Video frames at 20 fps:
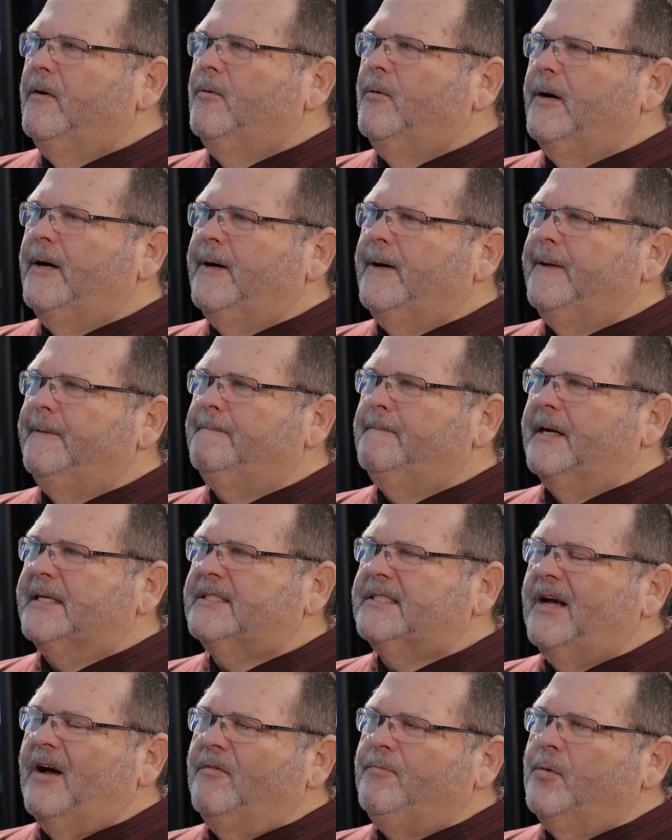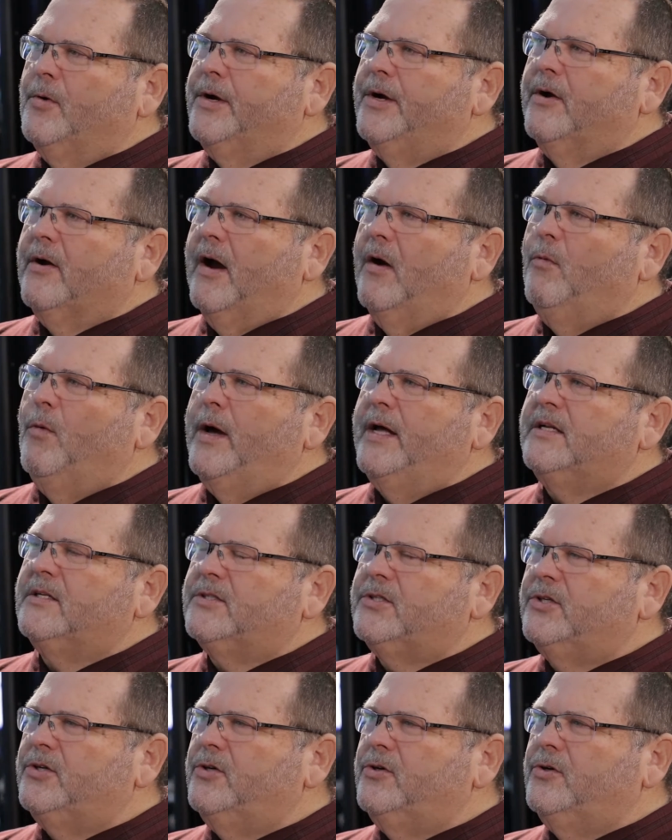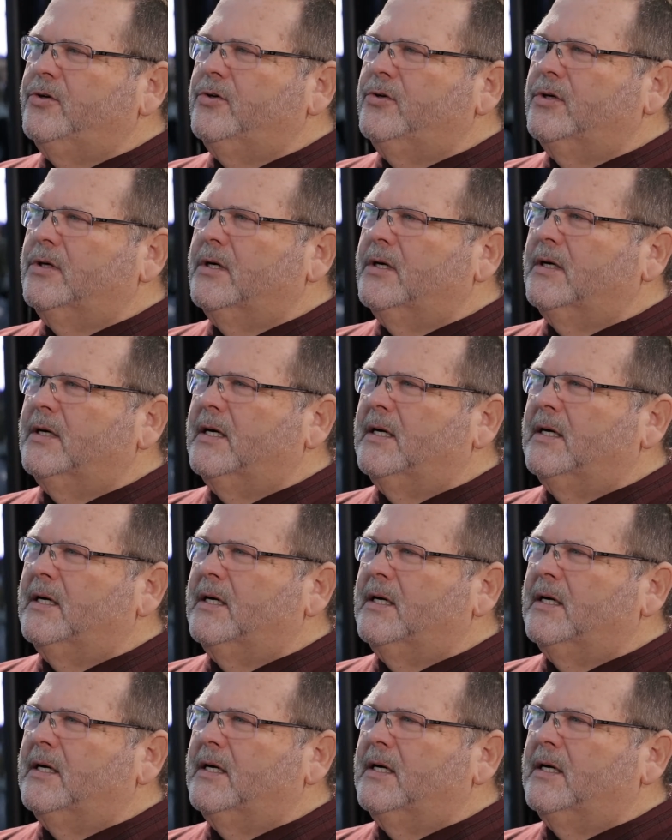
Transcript: Well, my sophomore year, I went to